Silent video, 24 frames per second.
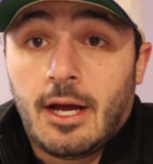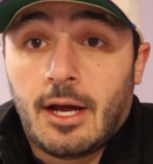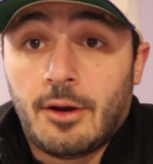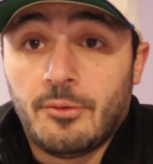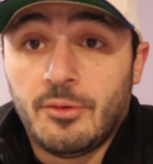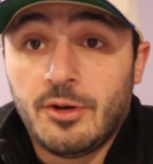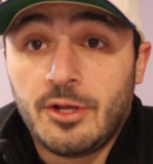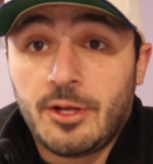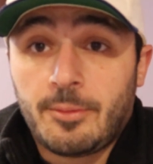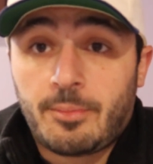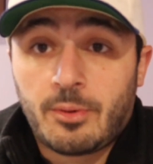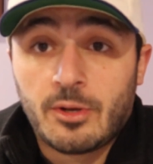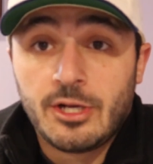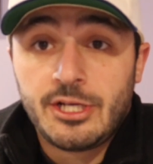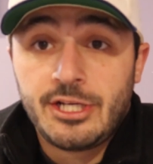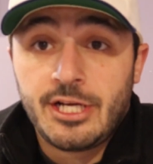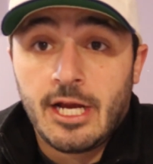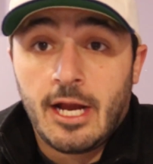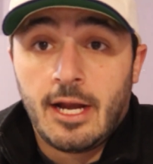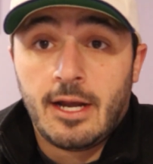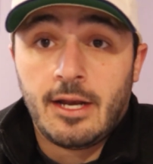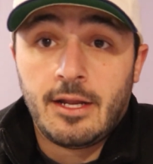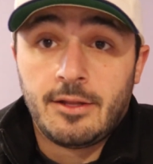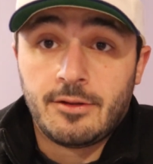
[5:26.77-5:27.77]
I really
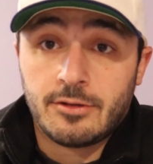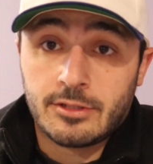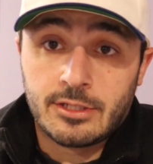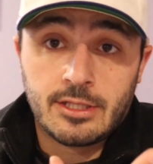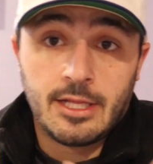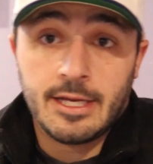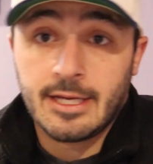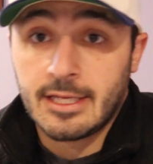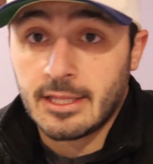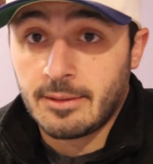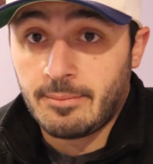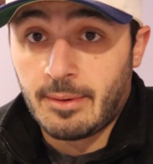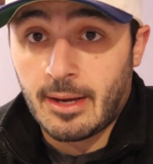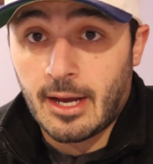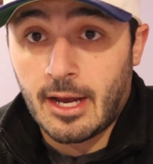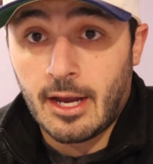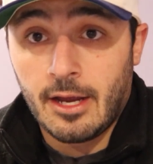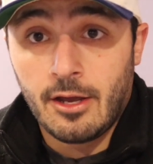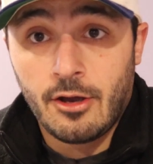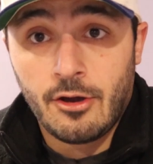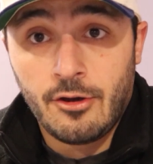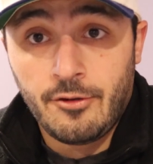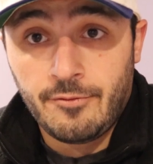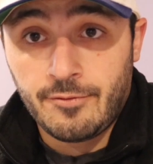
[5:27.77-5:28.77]
appreciate it. There's a link in the
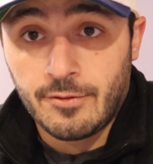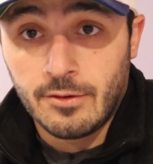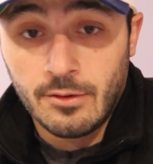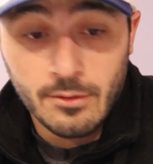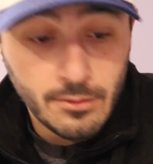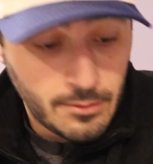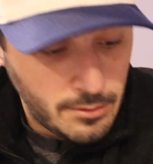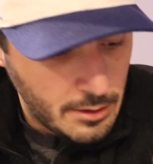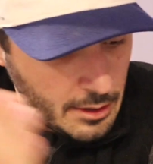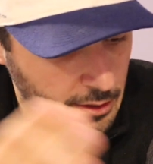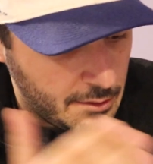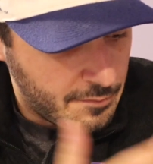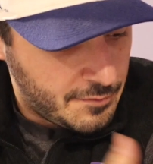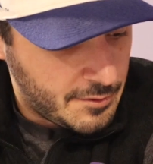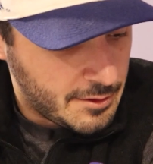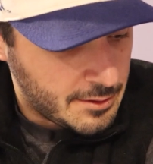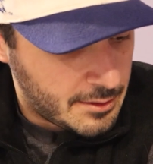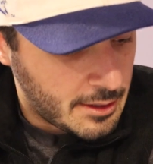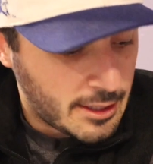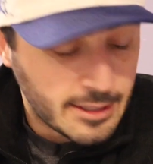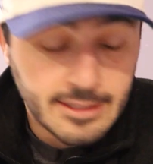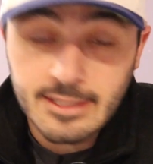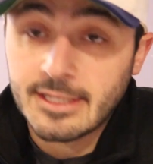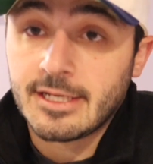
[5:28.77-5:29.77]
bio if
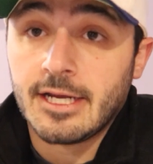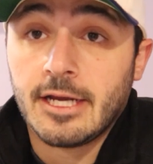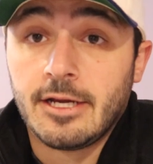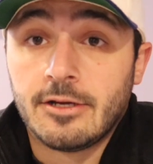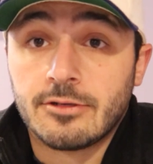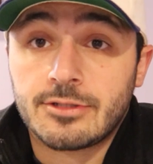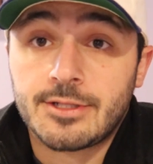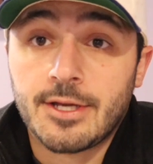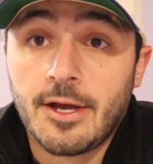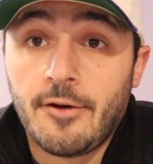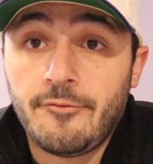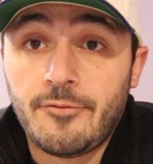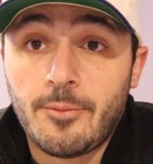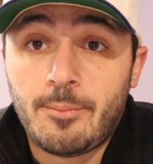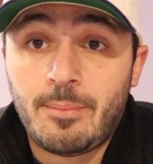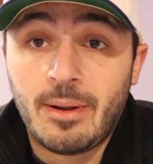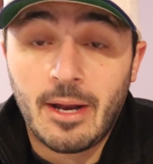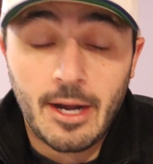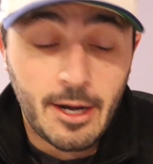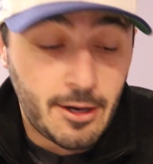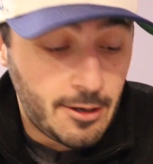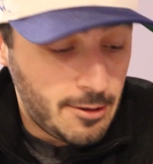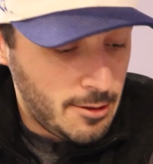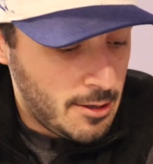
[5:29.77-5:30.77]
you'd like to get yourself a
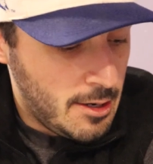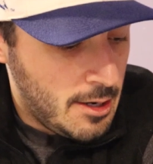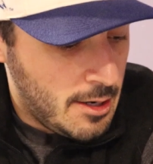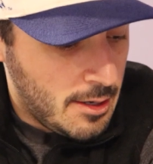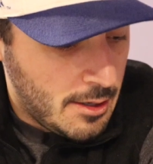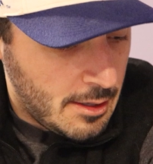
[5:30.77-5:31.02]
pair.